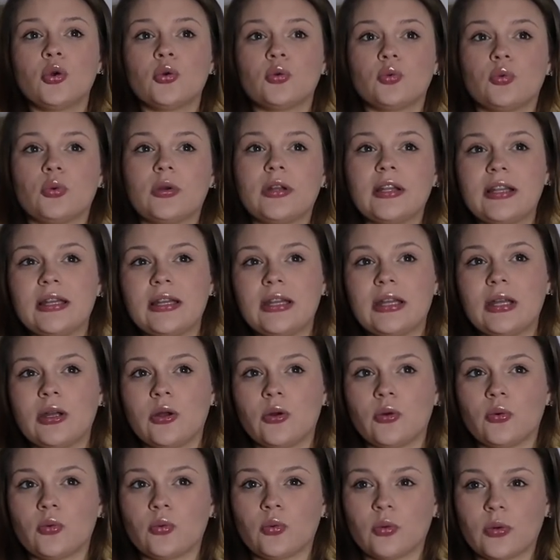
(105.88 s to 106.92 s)
really,
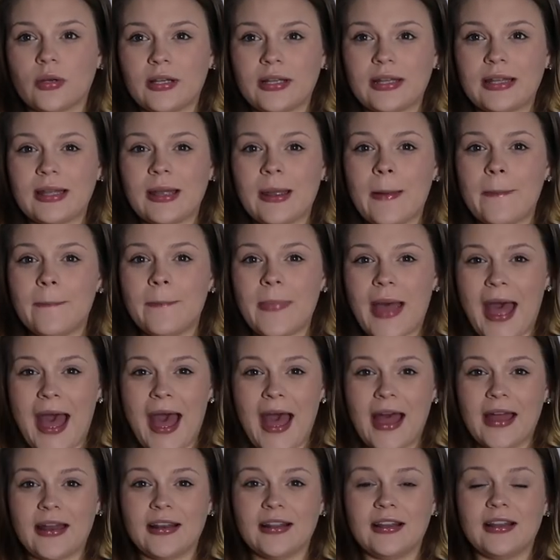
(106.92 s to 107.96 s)
really
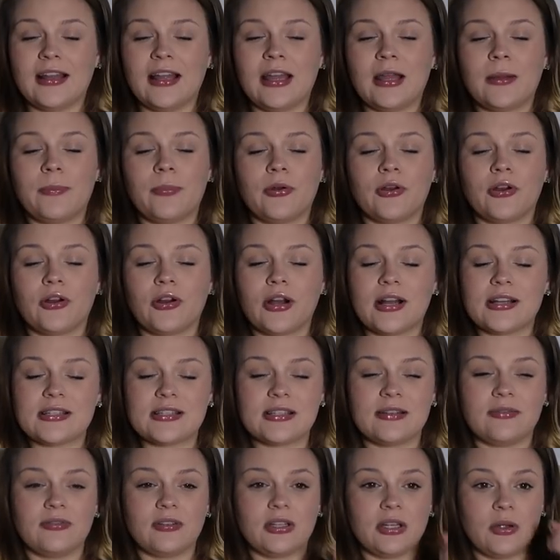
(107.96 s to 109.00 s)
bad, like
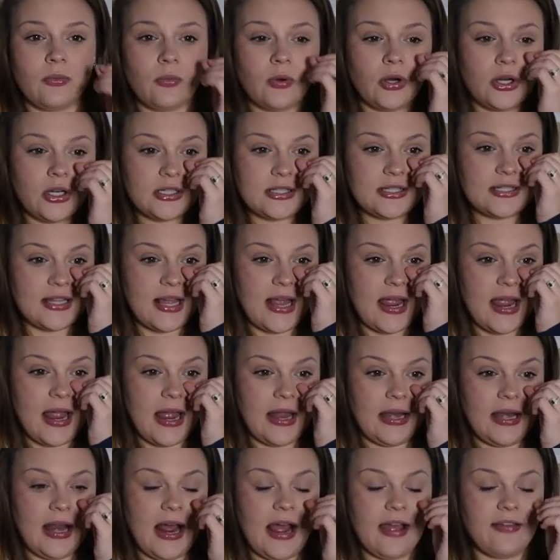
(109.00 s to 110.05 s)
progressively worse.
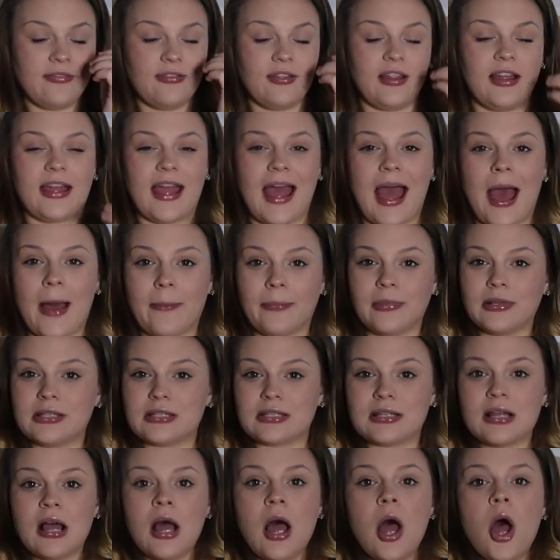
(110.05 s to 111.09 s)
And I feel like it
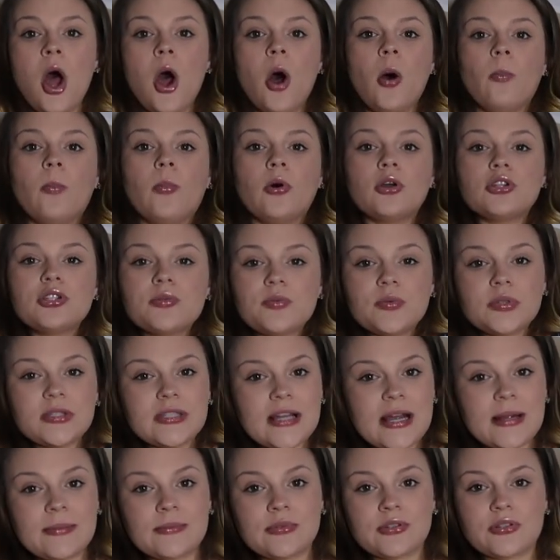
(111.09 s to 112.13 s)
happens multiple
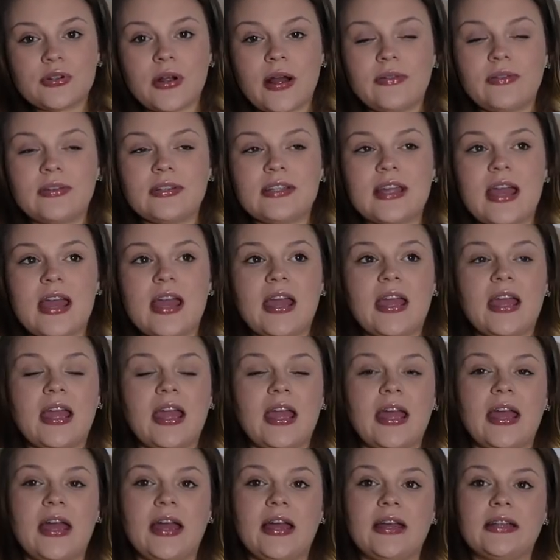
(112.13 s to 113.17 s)
times throughout the day
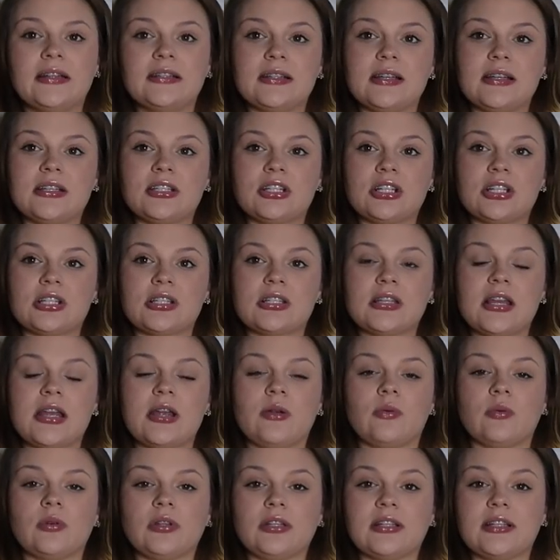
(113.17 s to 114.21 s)
and it just,
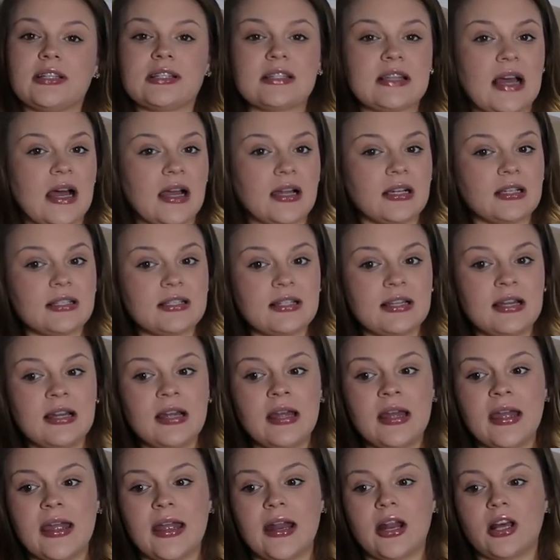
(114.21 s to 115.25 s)
it really sucks.
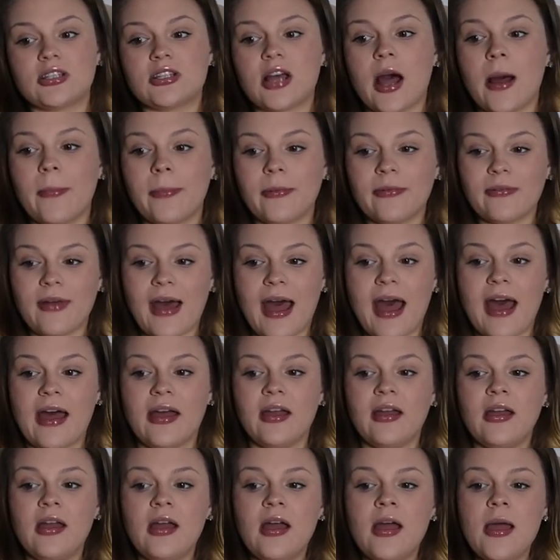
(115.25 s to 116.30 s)
And on top of
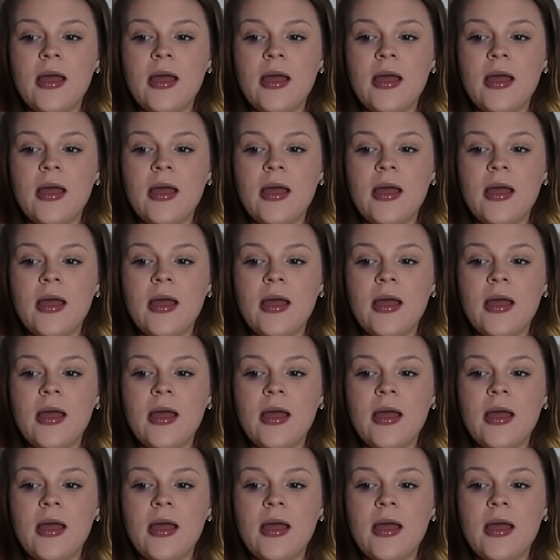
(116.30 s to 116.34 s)
that,